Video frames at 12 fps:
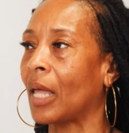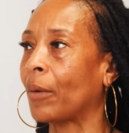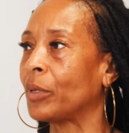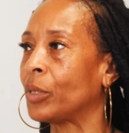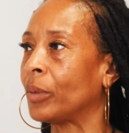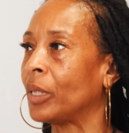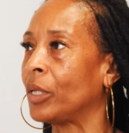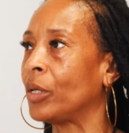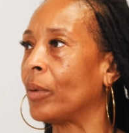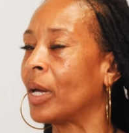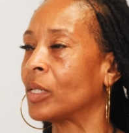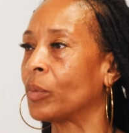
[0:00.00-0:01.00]
Like we do in the
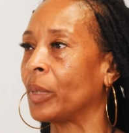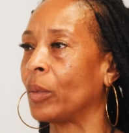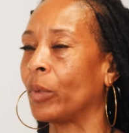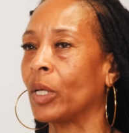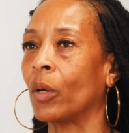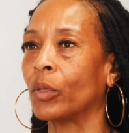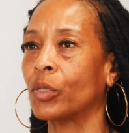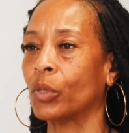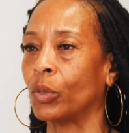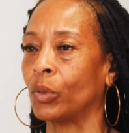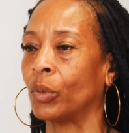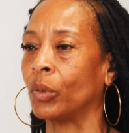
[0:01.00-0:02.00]
U.S., we go to
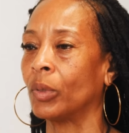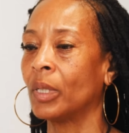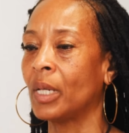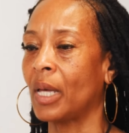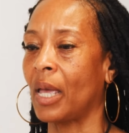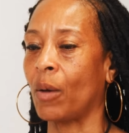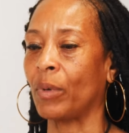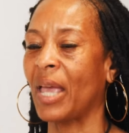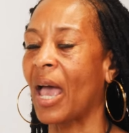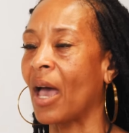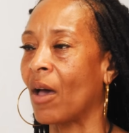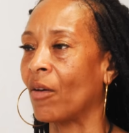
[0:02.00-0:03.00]
school and we
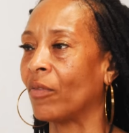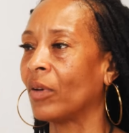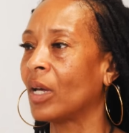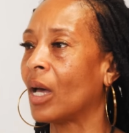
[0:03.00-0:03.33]
have